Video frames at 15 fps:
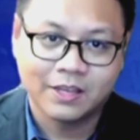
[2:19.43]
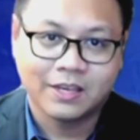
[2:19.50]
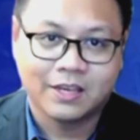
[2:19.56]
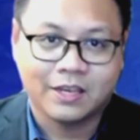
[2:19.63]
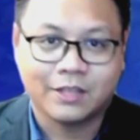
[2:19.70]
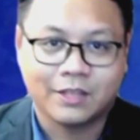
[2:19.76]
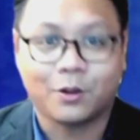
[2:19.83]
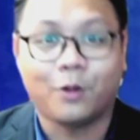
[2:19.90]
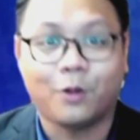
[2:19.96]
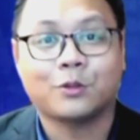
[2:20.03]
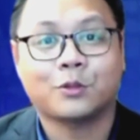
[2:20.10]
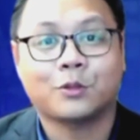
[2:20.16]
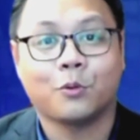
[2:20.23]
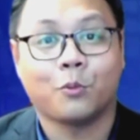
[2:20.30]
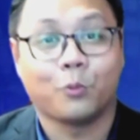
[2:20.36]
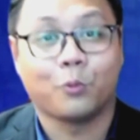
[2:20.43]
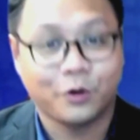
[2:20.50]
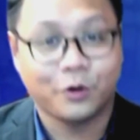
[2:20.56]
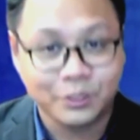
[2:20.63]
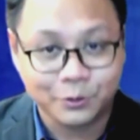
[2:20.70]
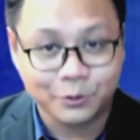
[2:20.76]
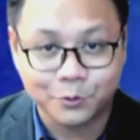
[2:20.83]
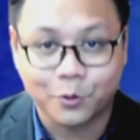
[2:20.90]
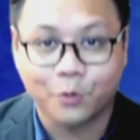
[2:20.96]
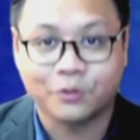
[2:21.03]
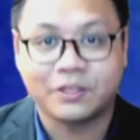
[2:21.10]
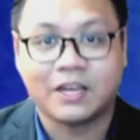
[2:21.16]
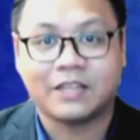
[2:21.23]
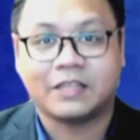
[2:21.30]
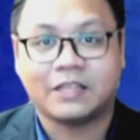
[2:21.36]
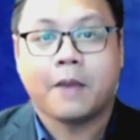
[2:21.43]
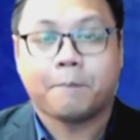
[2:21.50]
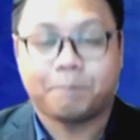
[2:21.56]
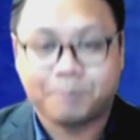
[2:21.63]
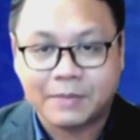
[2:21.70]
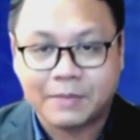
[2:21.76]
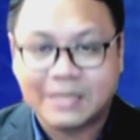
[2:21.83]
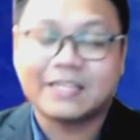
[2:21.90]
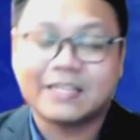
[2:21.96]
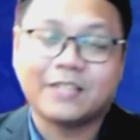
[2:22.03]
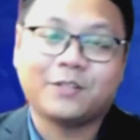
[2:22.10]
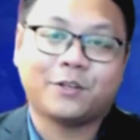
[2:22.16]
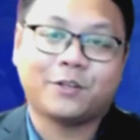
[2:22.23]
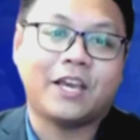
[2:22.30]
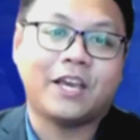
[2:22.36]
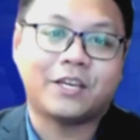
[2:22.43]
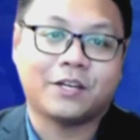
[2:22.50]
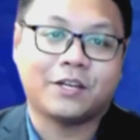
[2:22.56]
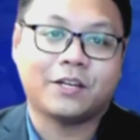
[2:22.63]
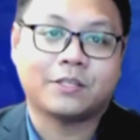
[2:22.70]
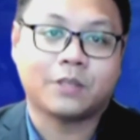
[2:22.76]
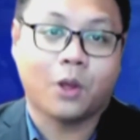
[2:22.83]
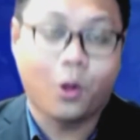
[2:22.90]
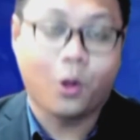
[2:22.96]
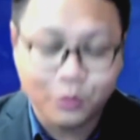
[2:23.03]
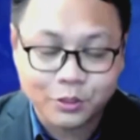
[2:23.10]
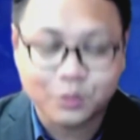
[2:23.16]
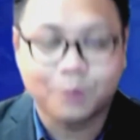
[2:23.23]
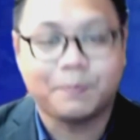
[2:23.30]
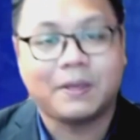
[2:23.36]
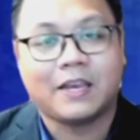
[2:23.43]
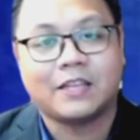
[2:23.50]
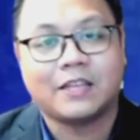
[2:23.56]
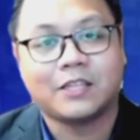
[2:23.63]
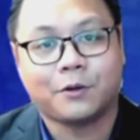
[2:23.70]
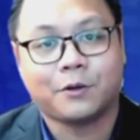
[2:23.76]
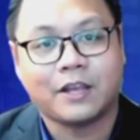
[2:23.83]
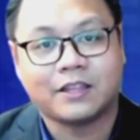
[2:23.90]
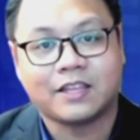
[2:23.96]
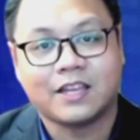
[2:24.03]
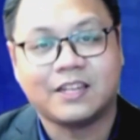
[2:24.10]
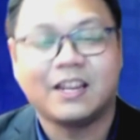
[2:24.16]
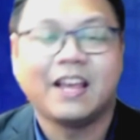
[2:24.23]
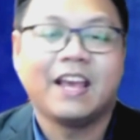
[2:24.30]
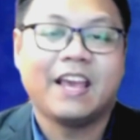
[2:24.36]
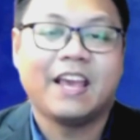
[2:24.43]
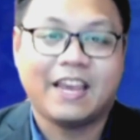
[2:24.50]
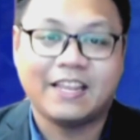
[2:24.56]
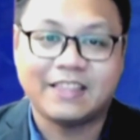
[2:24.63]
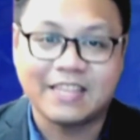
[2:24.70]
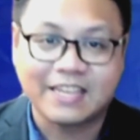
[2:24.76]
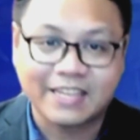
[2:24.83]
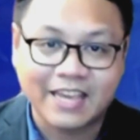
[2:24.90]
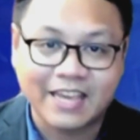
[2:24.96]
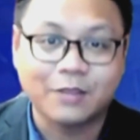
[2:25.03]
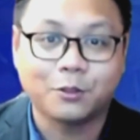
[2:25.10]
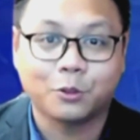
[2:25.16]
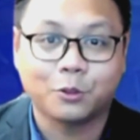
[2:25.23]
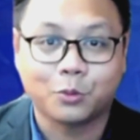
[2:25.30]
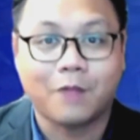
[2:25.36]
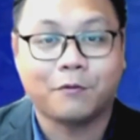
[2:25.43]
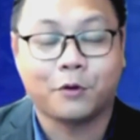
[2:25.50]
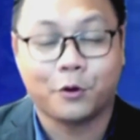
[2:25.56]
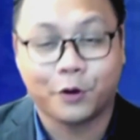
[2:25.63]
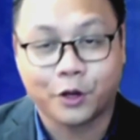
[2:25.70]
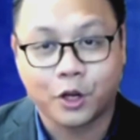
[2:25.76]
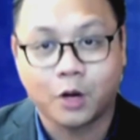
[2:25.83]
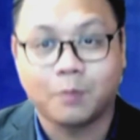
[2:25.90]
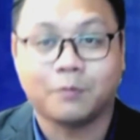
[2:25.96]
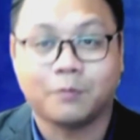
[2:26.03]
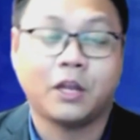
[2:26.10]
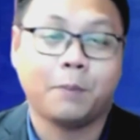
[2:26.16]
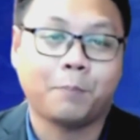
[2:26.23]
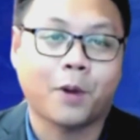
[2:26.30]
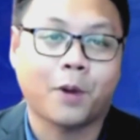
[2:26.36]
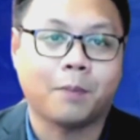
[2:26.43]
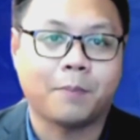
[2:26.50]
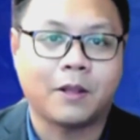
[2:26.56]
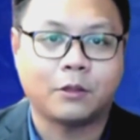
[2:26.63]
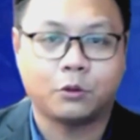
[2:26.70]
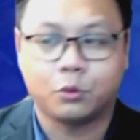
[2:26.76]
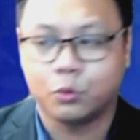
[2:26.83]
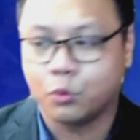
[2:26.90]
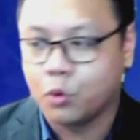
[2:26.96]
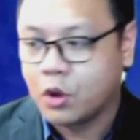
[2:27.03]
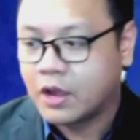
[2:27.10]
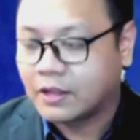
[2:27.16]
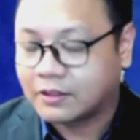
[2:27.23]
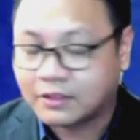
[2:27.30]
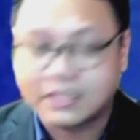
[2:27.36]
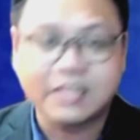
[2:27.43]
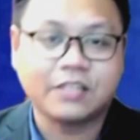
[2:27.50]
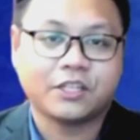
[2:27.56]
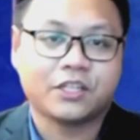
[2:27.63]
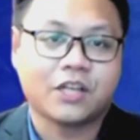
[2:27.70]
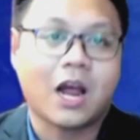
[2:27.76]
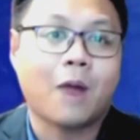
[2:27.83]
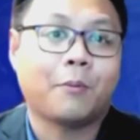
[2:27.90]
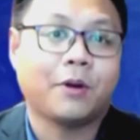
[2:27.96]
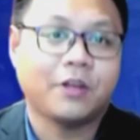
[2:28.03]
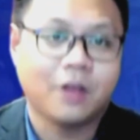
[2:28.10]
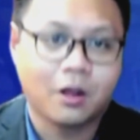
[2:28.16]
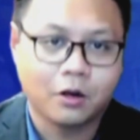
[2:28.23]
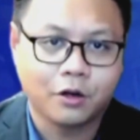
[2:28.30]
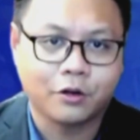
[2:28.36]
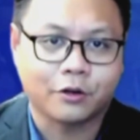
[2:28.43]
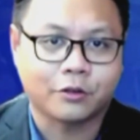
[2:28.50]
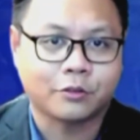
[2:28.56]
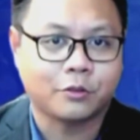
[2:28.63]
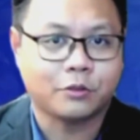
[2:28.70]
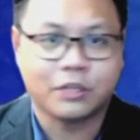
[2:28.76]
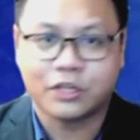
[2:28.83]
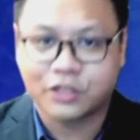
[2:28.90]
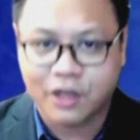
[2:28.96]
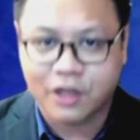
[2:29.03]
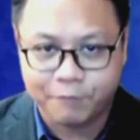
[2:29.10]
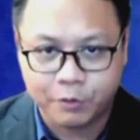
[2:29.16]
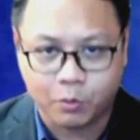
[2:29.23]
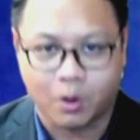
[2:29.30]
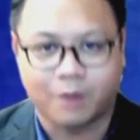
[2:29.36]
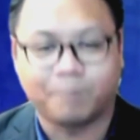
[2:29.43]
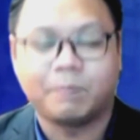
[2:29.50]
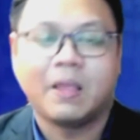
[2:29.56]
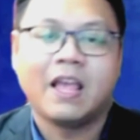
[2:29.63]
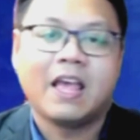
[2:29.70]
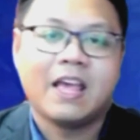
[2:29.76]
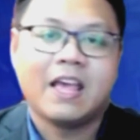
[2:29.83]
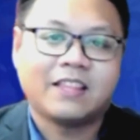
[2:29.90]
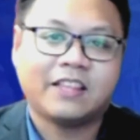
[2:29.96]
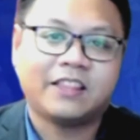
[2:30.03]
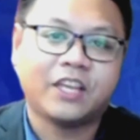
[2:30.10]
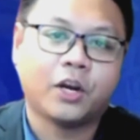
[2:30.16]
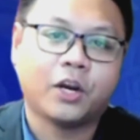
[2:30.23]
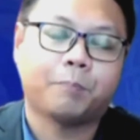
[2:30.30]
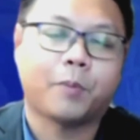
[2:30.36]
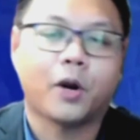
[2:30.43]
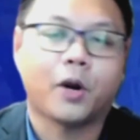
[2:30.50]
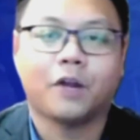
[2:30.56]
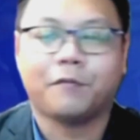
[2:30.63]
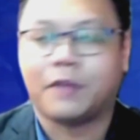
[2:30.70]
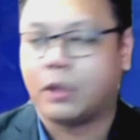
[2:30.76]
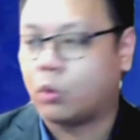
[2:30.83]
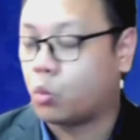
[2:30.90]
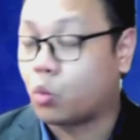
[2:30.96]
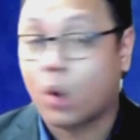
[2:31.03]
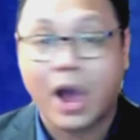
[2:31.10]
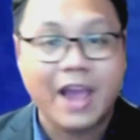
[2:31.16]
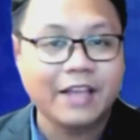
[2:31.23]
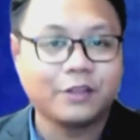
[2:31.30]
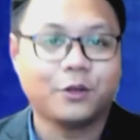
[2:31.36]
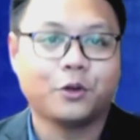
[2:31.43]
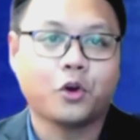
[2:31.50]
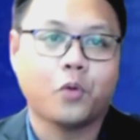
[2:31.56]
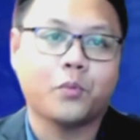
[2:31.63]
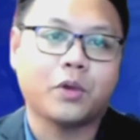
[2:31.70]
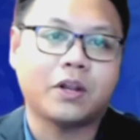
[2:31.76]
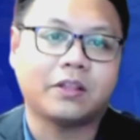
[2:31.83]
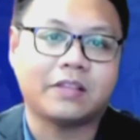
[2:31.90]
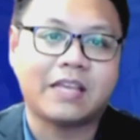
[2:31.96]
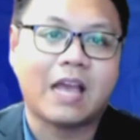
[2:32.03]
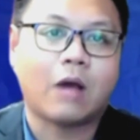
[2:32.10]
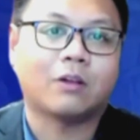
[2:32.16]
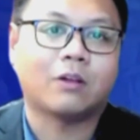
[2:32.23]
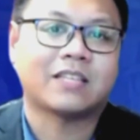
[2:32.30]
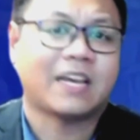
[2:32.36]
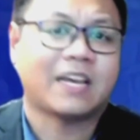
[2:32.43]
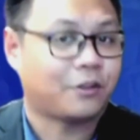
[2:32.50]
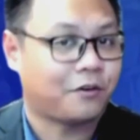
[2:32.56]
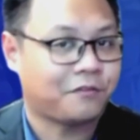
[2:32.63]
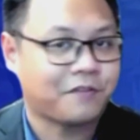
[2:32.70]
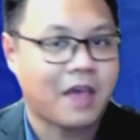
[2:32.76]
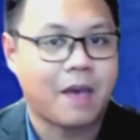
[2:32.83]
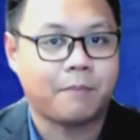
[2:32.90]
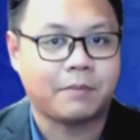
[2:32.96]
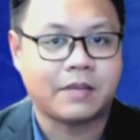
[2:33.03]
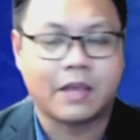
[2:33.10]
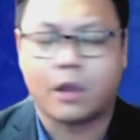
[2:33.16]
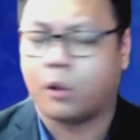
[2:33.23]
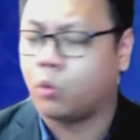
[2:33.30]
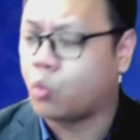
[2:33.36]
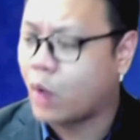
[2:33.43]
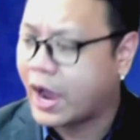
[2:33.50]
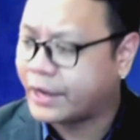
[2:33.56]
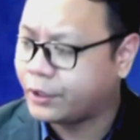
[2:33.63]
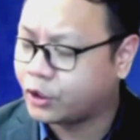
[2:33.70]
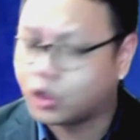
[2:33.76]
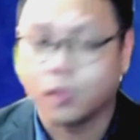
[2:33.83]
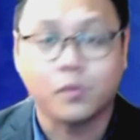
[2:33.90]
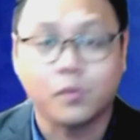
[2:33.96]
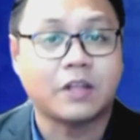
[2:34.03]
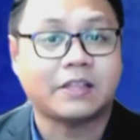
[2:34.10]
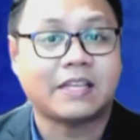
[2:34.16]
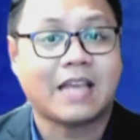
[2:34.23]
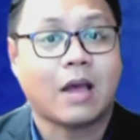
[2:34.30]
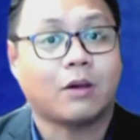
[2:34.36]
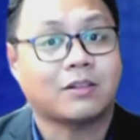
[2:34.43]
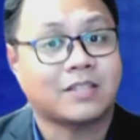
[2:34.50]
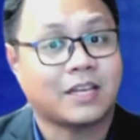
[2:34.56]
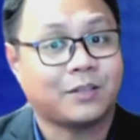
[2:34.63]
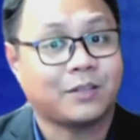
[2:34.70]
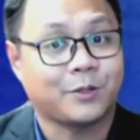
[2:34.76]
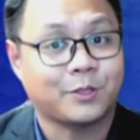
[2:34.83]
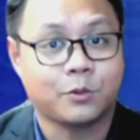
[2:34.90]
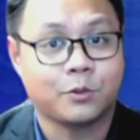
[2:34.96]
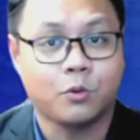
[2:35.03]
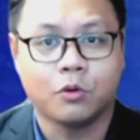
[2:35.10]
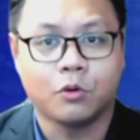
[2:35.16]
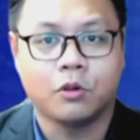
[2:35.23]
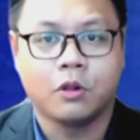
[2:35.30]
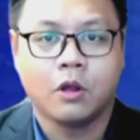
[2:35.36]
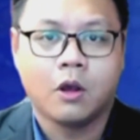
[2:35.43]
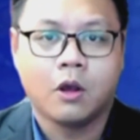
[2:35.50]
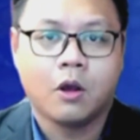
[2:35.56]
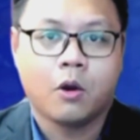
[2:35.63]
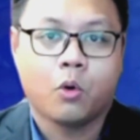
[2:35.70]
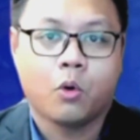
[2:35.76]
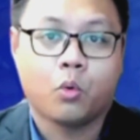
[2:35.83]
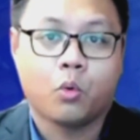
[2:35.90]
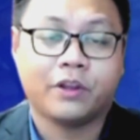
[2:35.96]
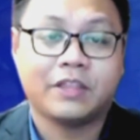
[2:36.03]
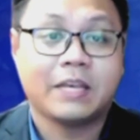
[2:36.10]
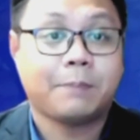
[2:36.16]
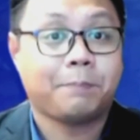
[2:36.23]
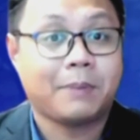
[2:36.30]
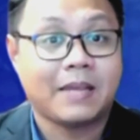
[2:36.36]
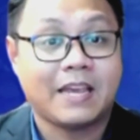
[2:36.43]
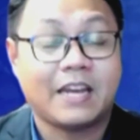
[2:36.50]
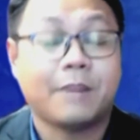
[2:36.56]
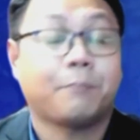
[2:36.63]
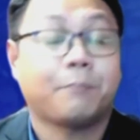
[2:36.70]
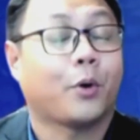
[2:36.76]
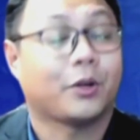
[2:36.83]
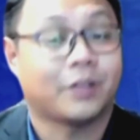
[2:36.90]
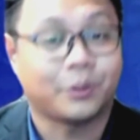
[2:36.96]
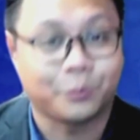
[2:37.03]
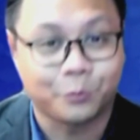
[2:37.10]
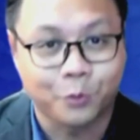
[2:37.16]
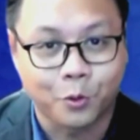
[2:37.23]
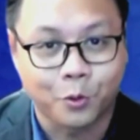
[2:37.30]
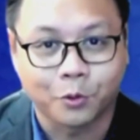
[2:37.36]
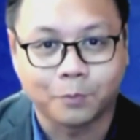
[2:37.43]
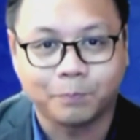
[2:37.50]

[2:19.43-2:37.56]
It's also worth to note that peace education is also being integrated in the K-12 curriculum of the department to teach our young learners, to teach everyone that they are part of a wider community outside their family, a wider community outside their school, where they play an important role.